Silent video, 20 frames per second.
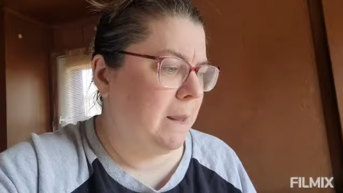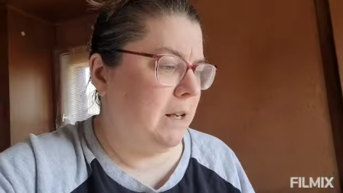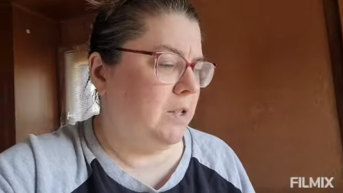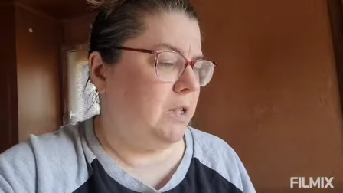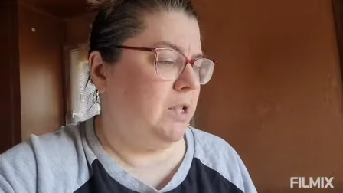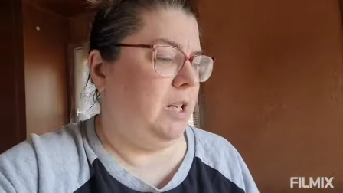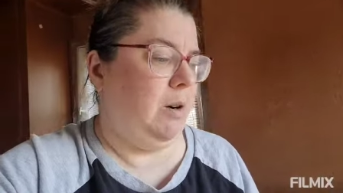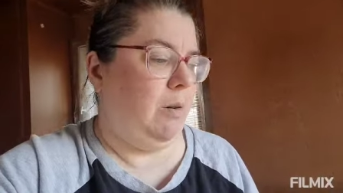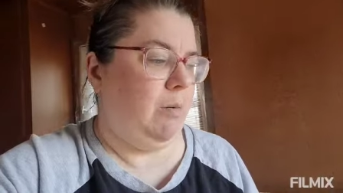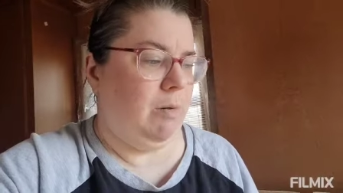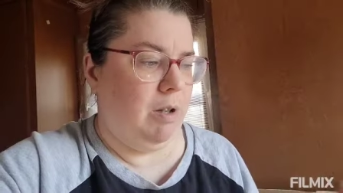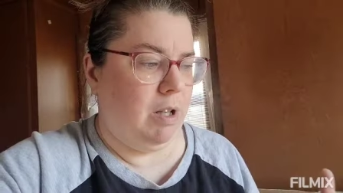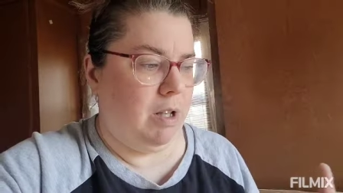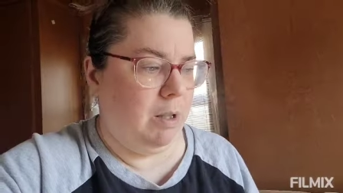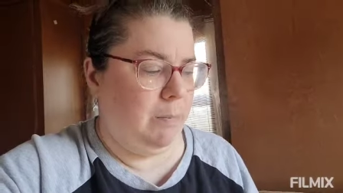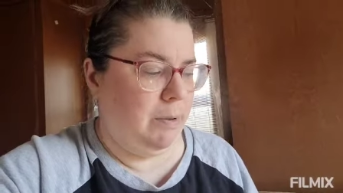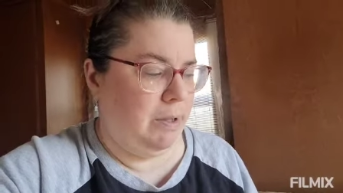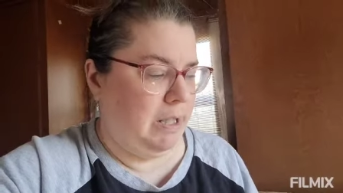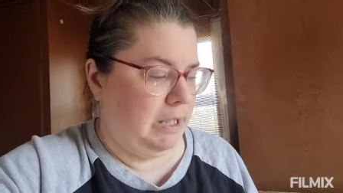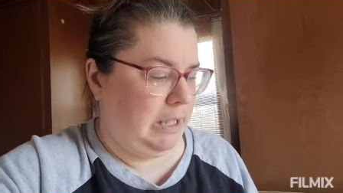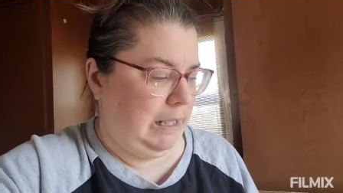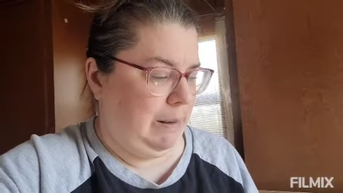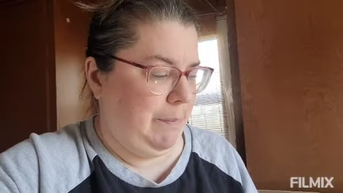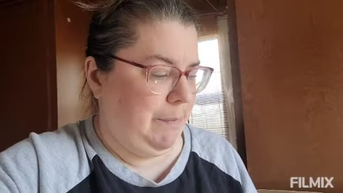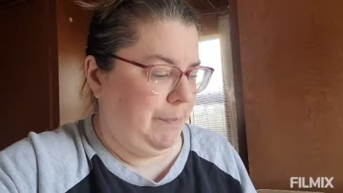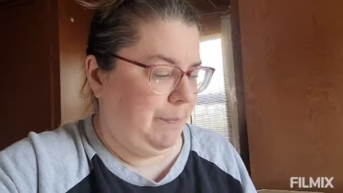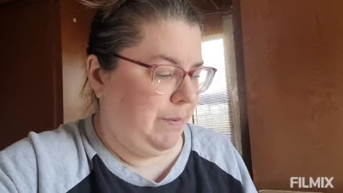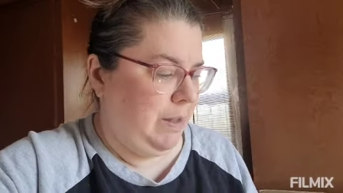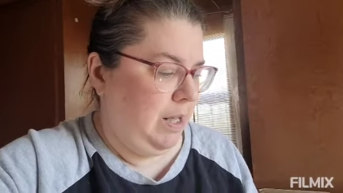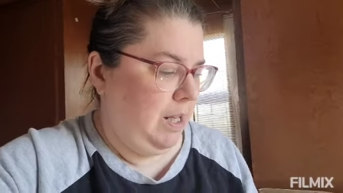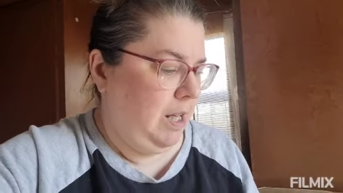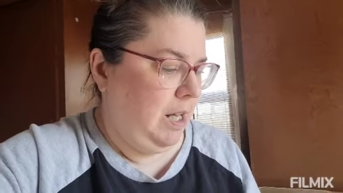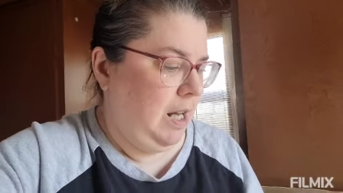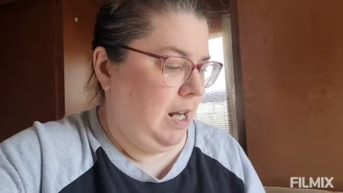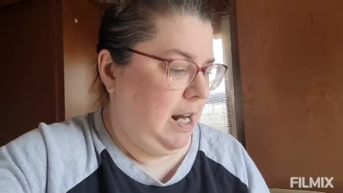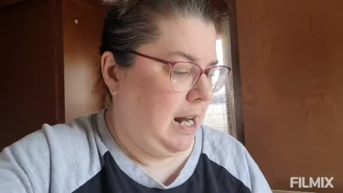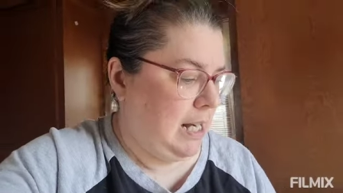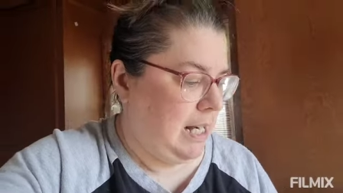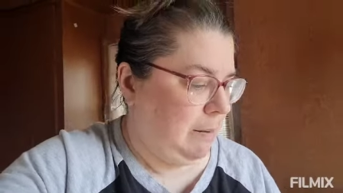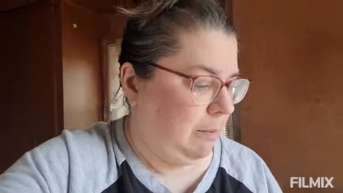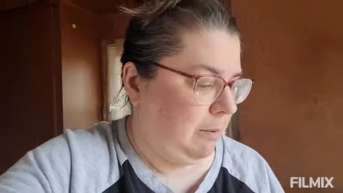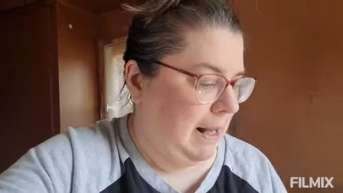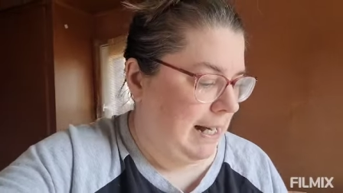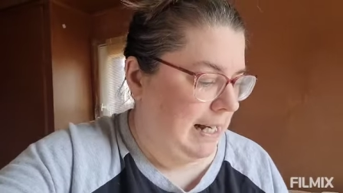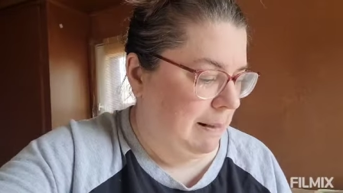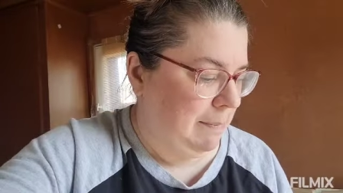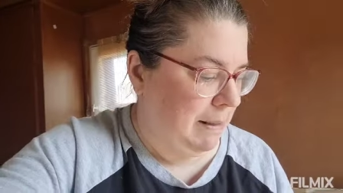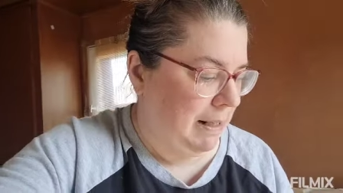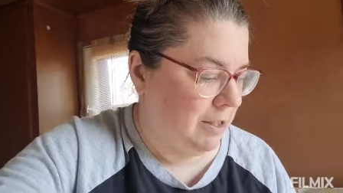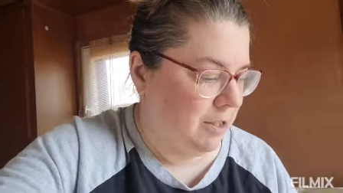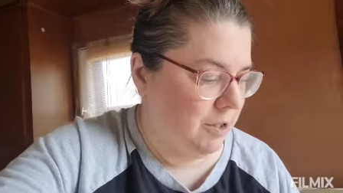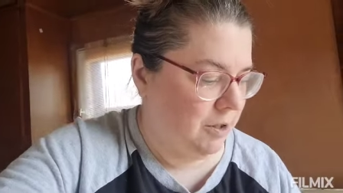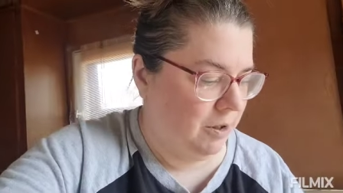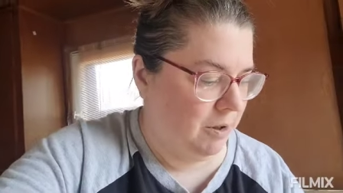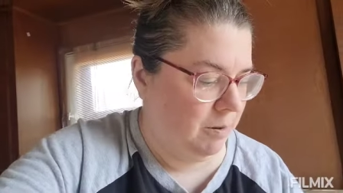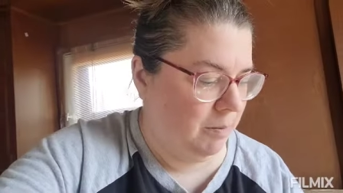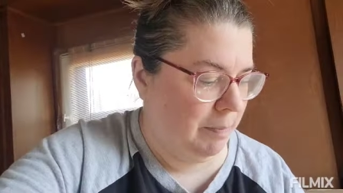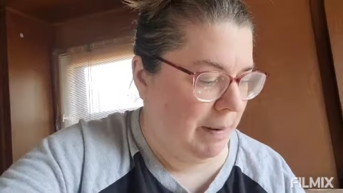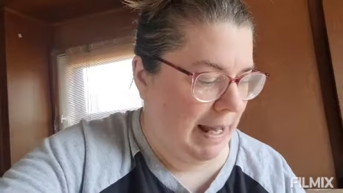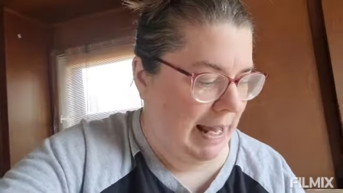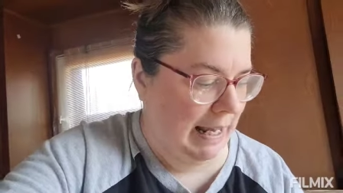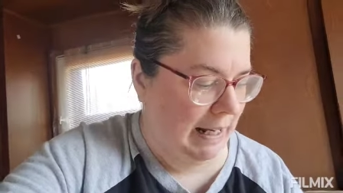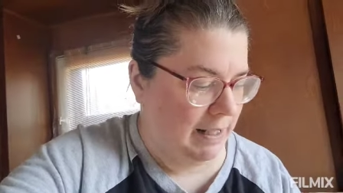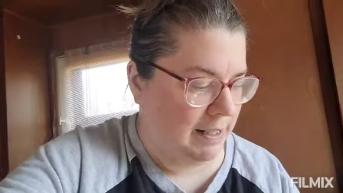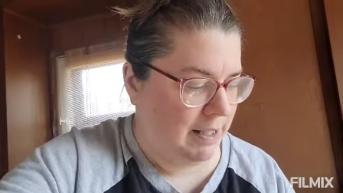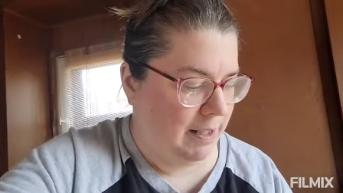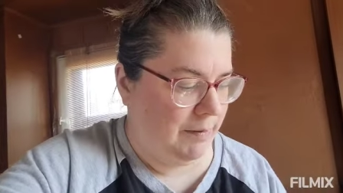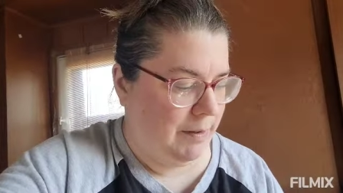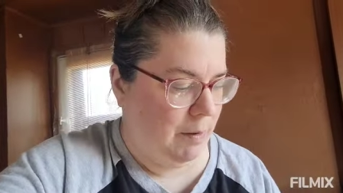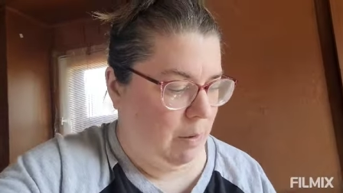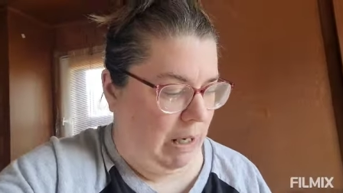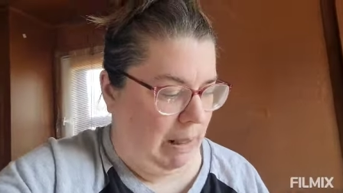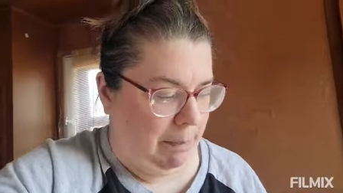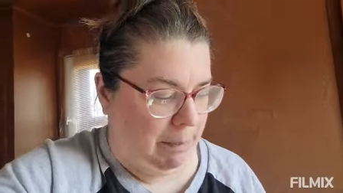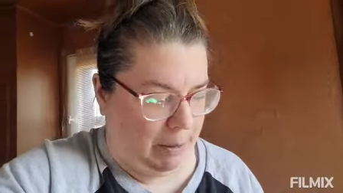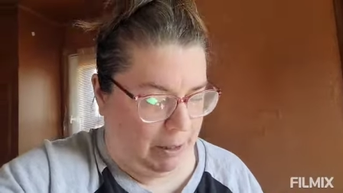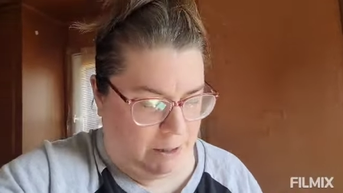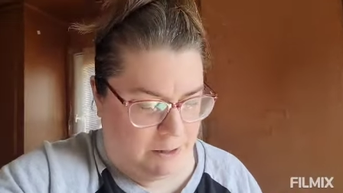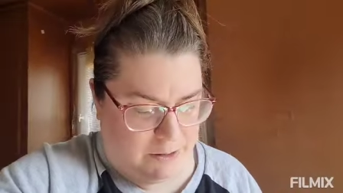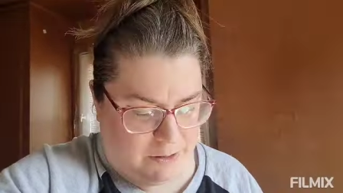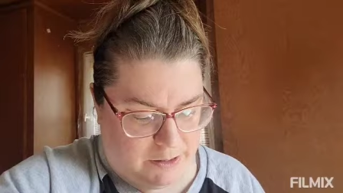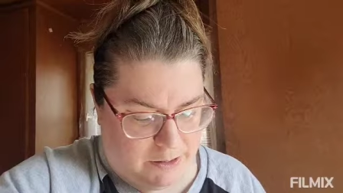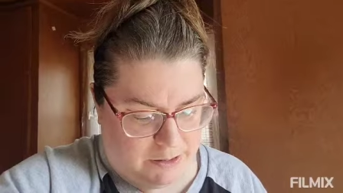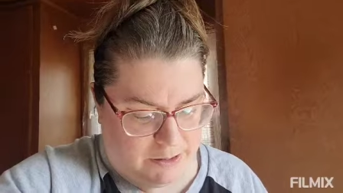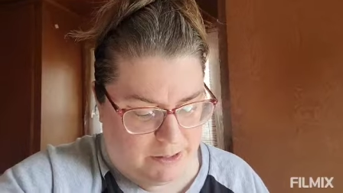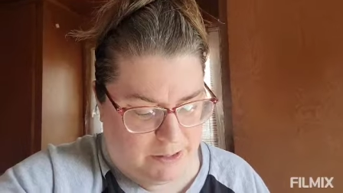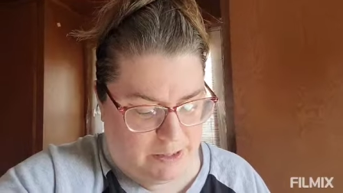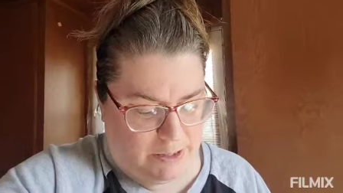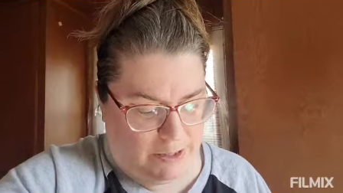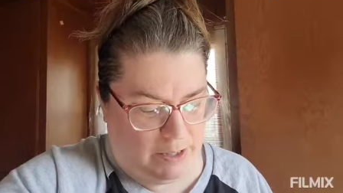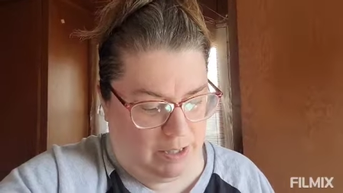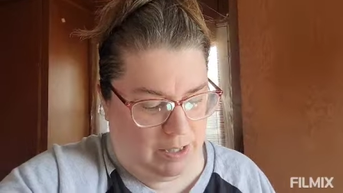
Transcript: So we're looking pretty good. And I'm glad I bought two bags of the Whoppers